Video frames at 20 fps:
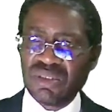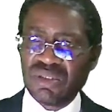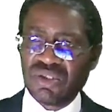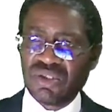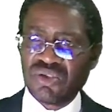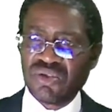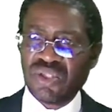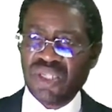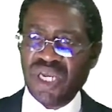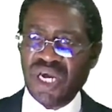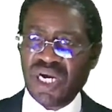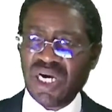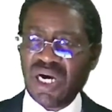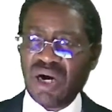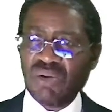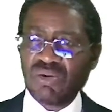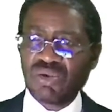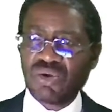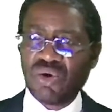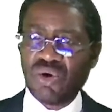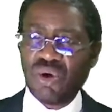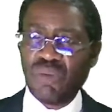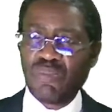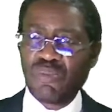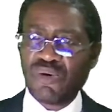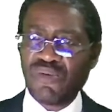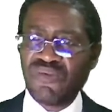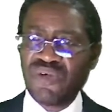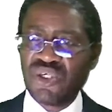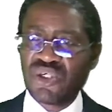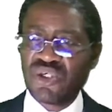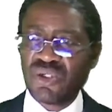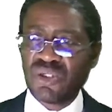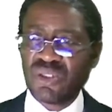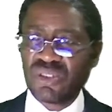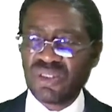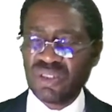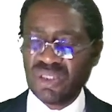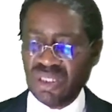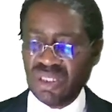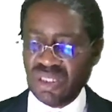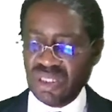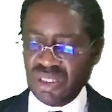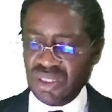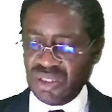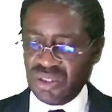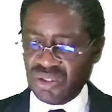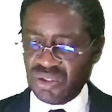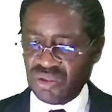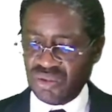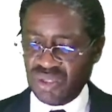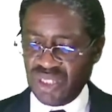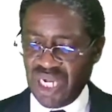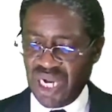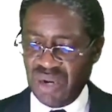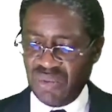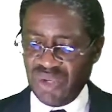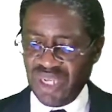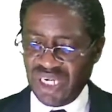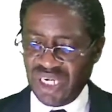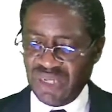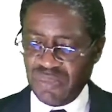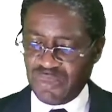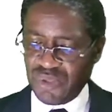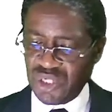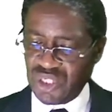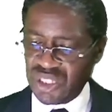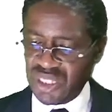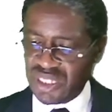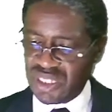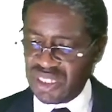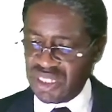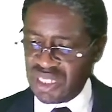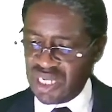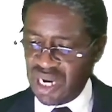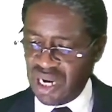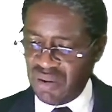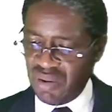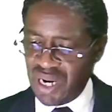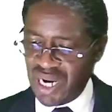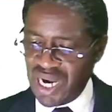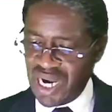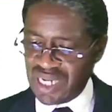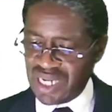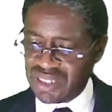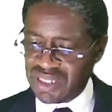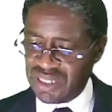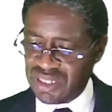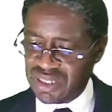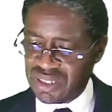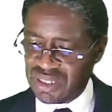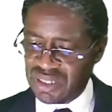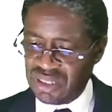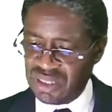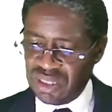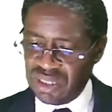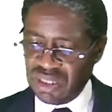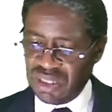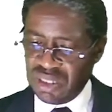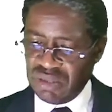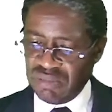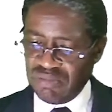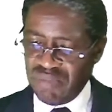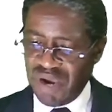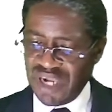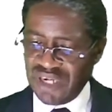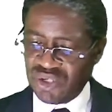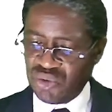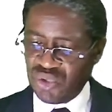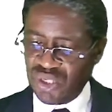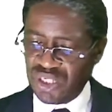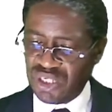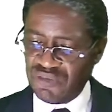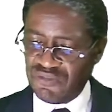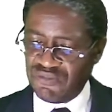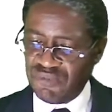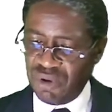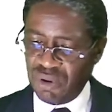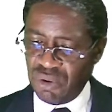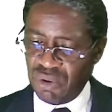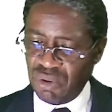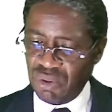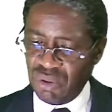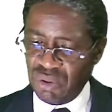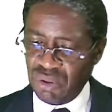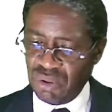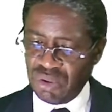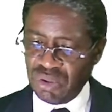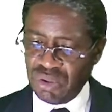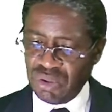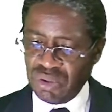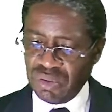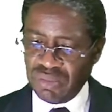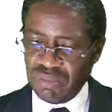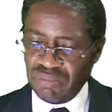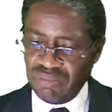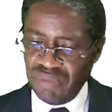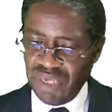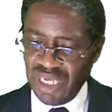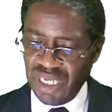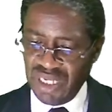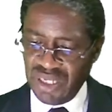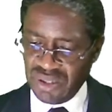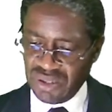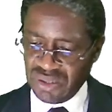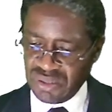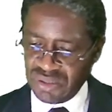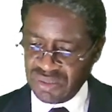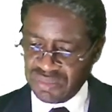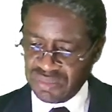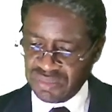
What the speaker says: to the account called provision. So now we are depreciating our assets by 24 million.